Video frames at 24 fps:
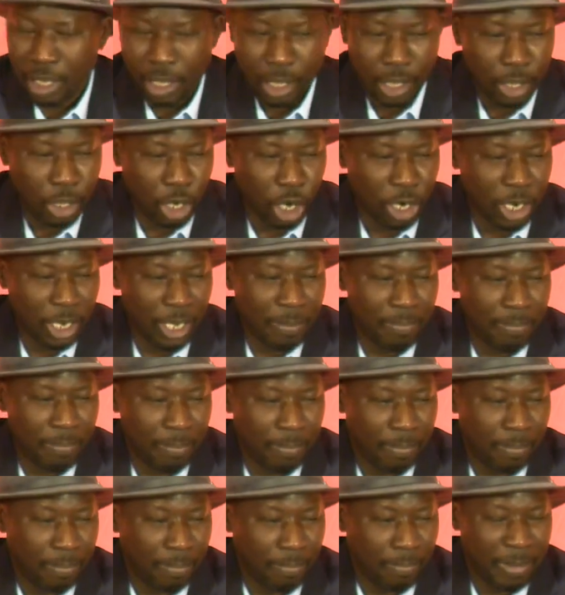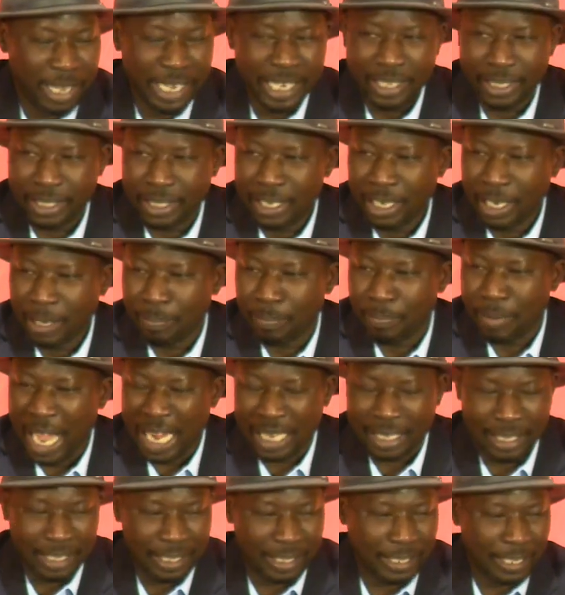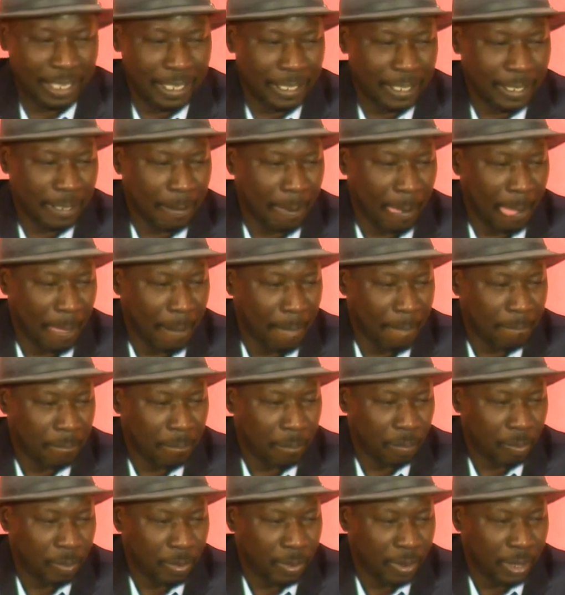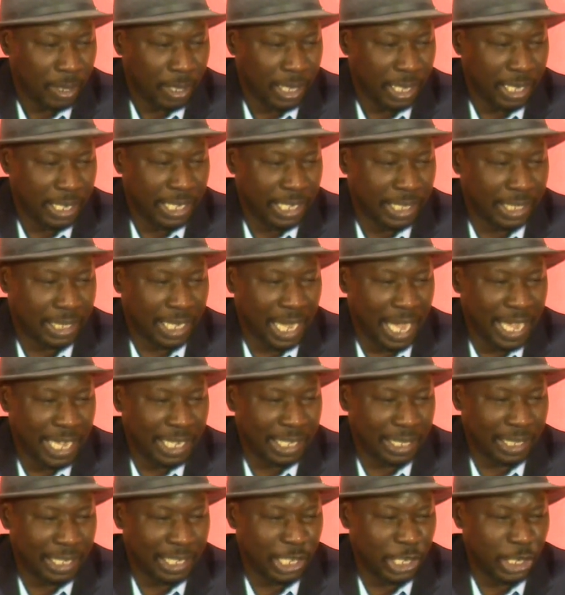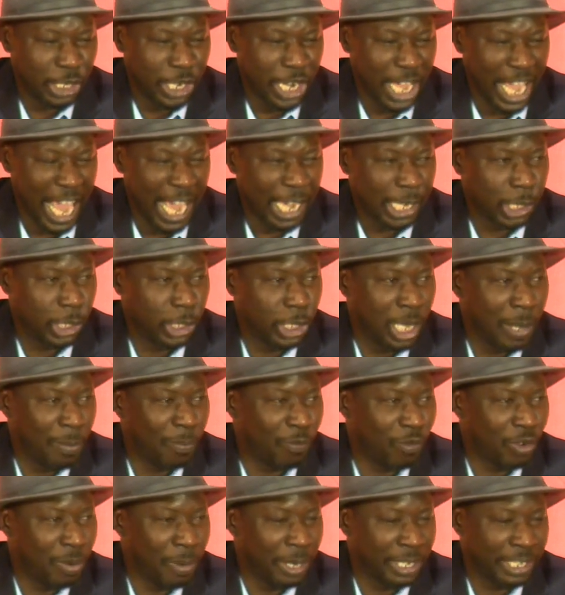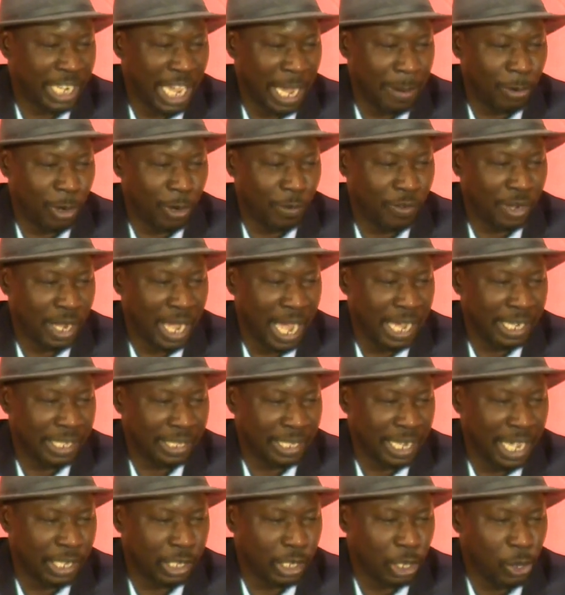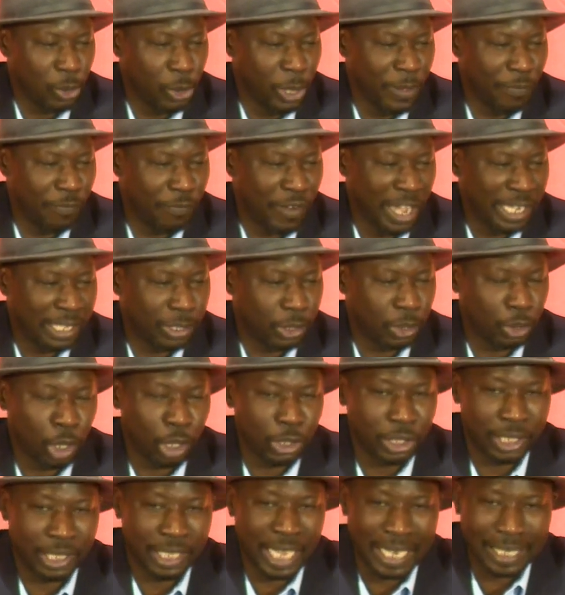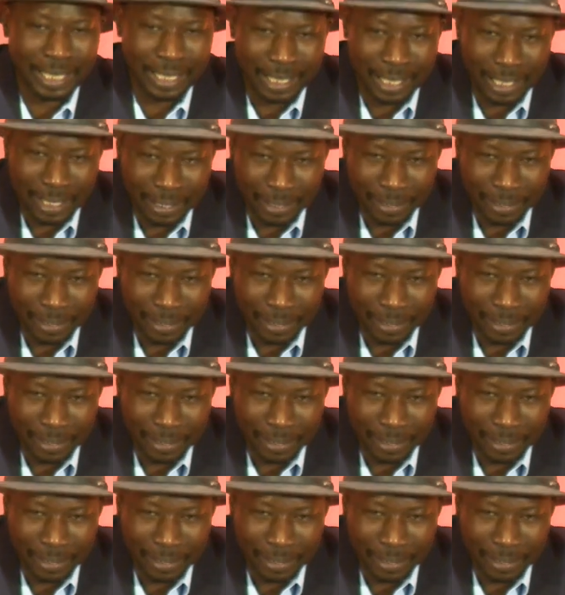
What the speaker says: Local medicinal practices. In this case, this is an excerpt from a table of content. Louis Fachent,